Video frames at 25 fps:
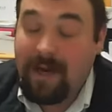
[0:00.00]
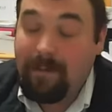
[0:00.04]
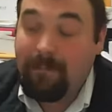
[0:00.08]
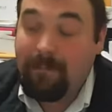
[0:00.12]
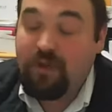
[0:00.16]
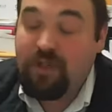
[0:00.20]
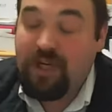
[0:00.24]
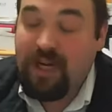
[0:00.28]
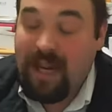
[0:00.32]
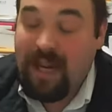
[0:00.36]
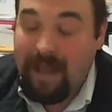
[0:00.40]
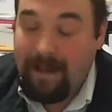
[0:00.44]

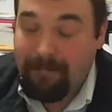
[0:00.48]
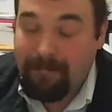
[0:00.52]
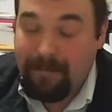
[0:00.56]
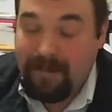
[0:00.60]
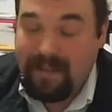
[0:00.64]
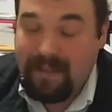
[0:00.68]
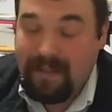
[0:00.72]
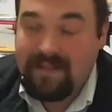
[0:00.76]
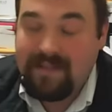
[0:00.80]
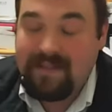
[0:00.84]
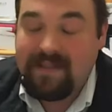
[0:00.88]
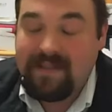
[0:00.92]

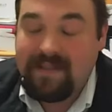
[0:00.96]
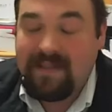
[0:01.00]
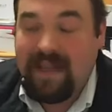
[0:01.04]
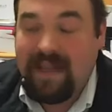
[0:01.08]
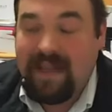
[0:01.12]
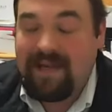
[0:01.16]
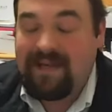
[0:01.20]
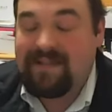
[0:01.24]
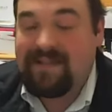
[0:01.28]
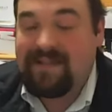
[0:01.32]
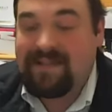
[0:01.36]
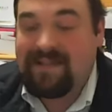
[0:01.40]
champions,
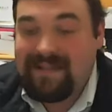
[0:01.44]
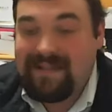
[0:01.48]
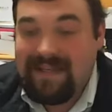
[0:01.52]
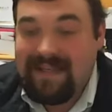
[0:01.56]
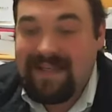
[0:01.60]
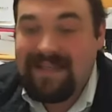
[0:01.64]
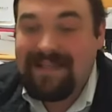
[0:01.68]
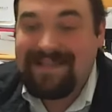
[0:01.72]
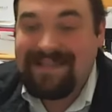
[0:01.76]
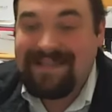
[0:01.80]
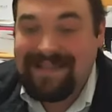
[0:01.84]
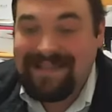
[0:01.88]
that is a
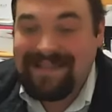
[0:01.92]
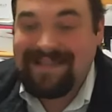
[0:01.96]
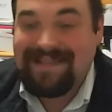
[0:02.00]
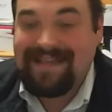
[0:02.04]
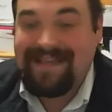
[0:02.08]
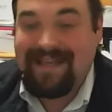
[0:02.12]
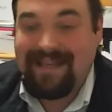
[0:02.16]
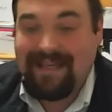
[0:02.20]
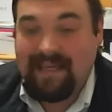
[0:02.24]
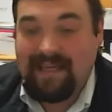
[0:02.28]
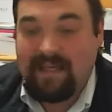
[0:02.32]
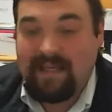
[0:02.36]
season
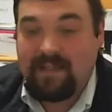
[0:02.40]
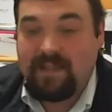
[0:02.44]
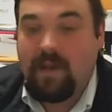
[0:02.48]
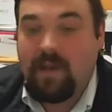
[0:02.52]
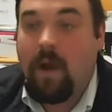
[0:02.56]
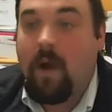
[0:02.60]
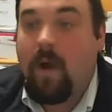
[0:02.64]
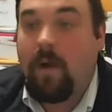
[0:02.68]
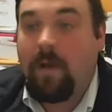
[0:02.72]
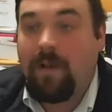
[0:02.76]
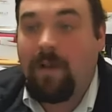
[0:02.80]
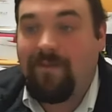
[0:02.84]
ticket to
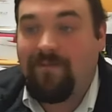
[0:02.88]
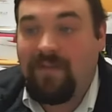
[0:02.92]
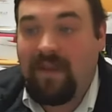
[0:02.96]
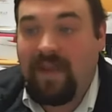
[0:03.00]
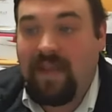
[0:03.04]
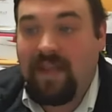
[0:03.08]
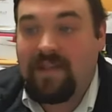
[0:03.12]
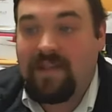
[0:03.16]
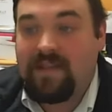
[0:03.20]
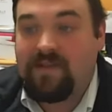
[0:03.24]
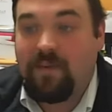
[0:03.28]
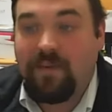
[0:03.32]
all
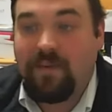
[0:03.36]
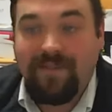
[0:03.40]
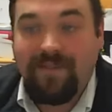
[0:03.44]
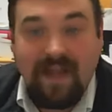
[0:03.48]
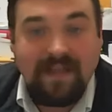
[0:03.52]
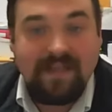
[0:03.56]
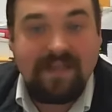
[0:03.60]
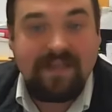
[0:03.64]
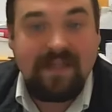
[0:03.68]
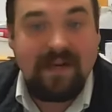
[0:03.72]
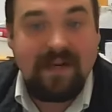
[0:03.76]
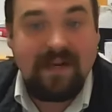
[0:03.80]
events. We've
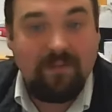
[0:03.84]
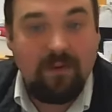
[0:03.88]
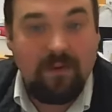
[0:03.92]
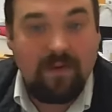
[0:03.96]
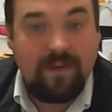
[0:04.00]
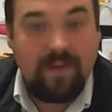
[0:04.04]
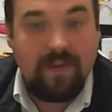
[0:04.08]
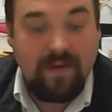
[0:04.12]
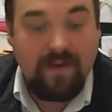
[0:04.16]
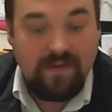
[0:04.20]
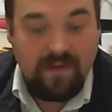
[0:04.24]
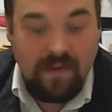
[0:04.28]
got several
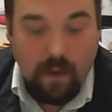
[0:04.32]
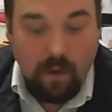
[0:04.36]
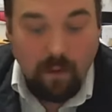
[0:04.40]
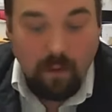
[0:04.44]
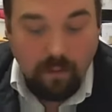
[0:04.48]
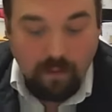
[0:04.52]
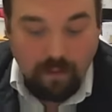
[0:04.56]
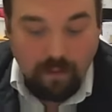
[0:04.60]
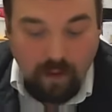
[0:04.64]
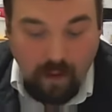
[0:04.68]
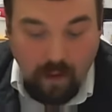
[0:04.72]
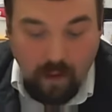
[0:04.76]
of those
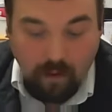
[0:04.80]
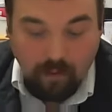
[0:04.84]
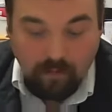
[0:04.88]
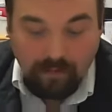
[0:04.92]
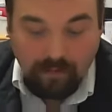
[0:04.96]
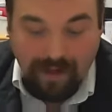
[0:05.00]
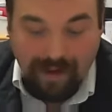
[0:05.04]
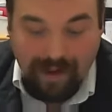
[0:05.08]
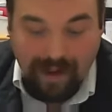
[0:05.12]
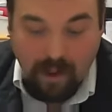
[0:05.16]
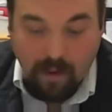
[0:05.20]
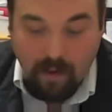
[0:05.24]
on the call
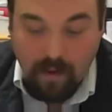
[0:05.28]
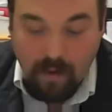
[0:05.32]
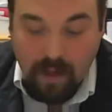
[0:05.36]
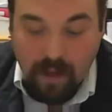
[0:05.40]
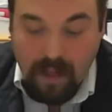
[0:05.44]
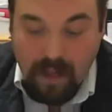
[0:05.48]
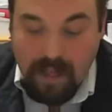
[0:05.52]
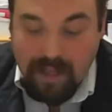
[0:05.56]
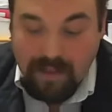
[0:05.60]
now.